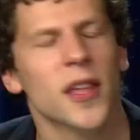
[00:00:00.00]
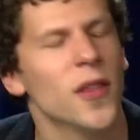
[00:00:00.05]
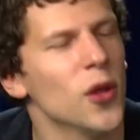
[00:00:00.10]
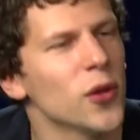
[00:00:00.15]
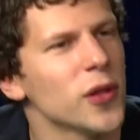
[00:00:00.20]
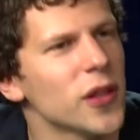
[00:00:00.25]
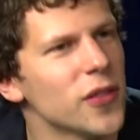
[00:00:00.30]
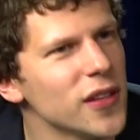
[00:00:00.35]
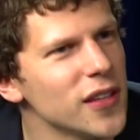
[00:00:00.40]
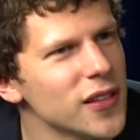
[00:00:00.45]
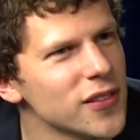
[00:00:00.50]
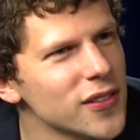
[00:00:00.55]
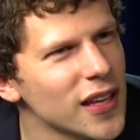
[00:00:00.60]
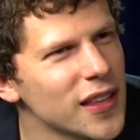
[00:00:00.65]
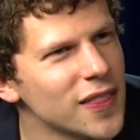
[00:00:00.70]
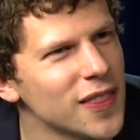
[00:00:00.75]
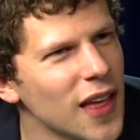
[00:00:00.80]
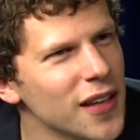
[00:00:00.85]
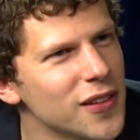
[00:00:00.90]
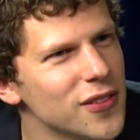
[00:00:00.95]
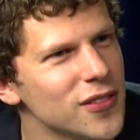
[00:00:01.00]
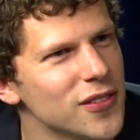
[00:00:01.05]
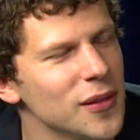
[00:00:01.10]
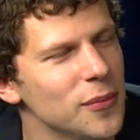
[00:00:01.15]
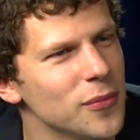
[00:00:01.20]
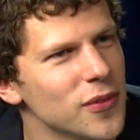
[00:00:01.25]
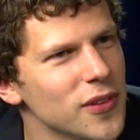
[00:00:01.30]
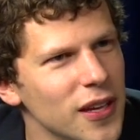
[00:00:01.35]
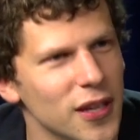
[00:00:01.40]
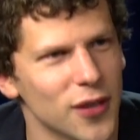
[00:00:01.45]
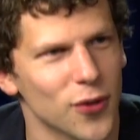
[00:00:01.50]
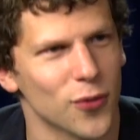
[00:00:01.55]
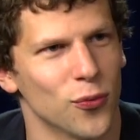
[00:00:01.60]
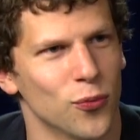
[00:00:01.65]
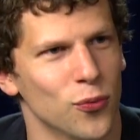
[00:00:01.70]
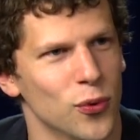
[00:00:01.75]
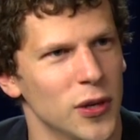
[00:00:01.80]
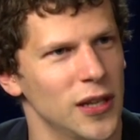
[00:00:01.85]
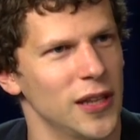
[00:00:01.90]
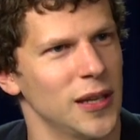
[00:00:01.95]
Yeah, the only thing is, like, that seems, like,
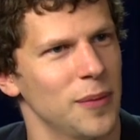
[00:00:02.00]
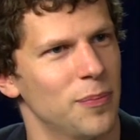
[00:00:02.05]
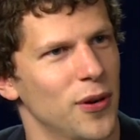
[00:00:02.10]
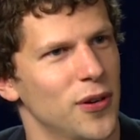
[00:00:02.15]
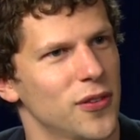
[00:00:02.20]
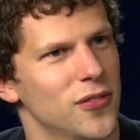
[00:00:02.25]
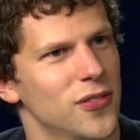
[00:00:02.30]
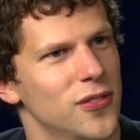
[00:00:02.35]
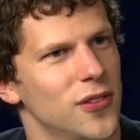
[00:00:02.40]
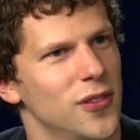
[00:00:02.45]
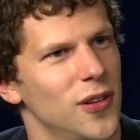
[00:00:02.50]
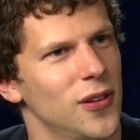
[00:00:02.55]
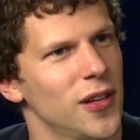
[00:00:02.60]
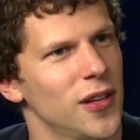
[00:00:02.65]
really personal.